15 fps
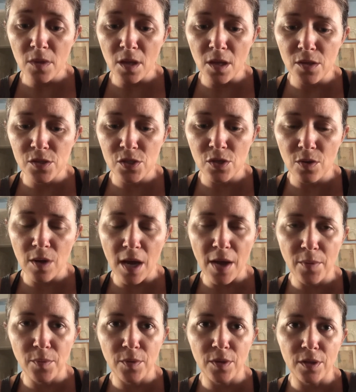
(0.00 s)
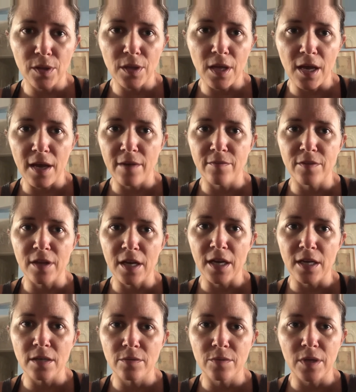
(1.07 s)
So I will have
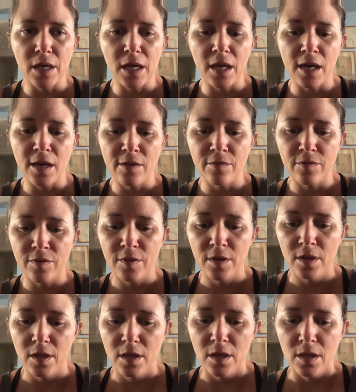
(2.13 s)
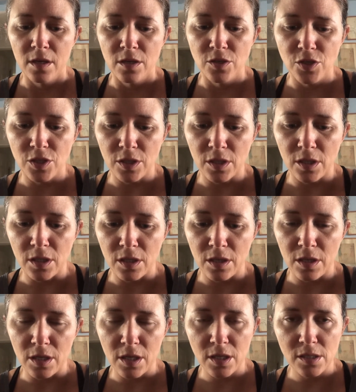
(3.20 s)
that when I have chili the
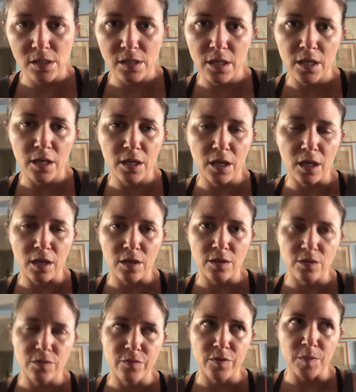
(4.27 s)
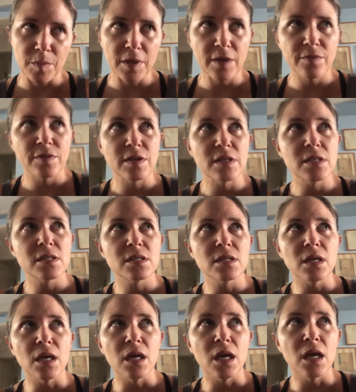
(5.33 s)
next night and for breakfast.
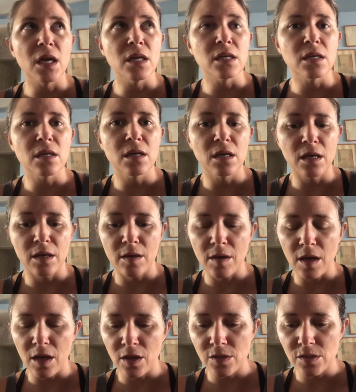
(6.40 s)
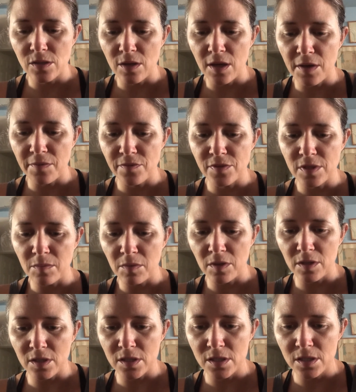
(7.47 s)
And I also have some of
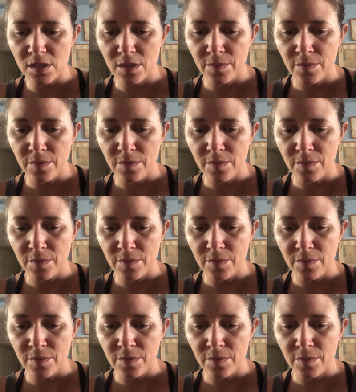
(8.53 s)
this